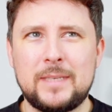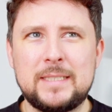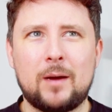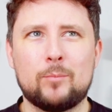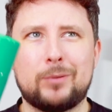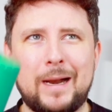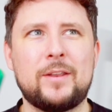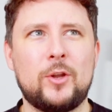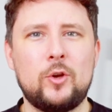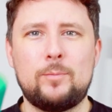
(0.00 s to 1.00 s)
These aren't
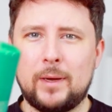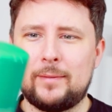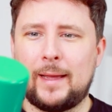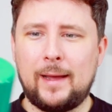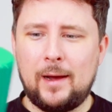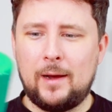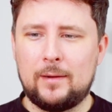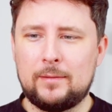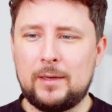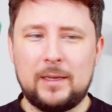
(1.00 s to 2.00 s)
brand new, but they
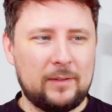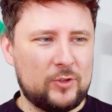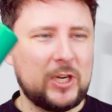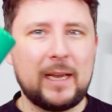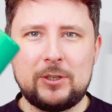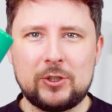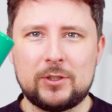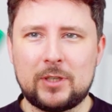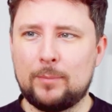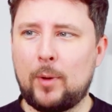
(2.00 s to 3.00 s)
are, they've
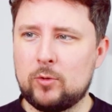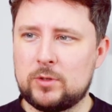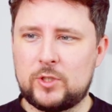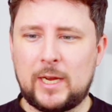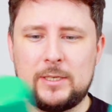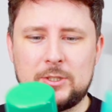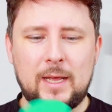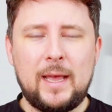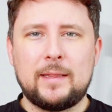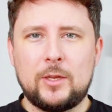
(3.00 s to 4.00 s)
changed. So the bottles have
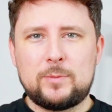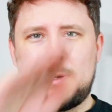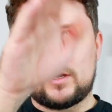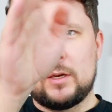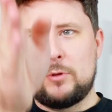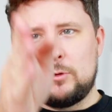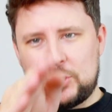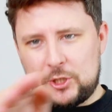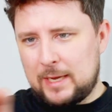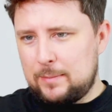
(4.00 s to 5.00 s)
changed. They used to be like a real
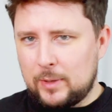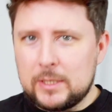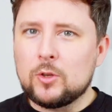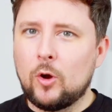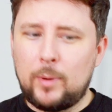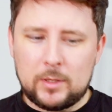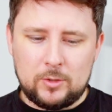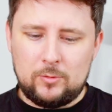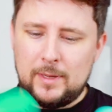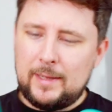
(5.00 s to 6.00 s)
shapely sort
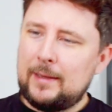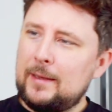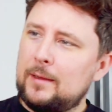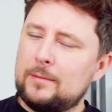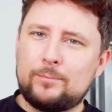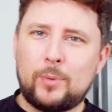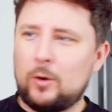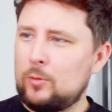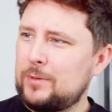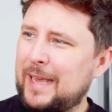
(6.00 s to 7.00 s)
of
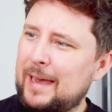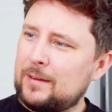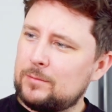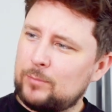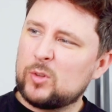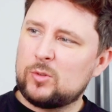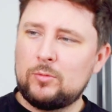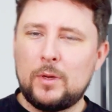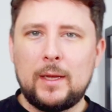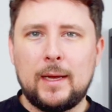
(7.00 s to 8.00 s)

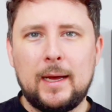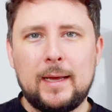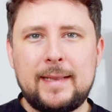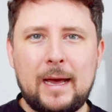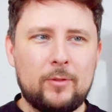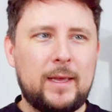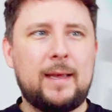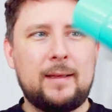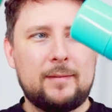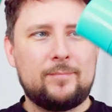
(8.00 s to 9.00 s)
bottle. Now
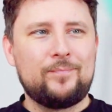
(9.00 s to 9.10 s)
they're,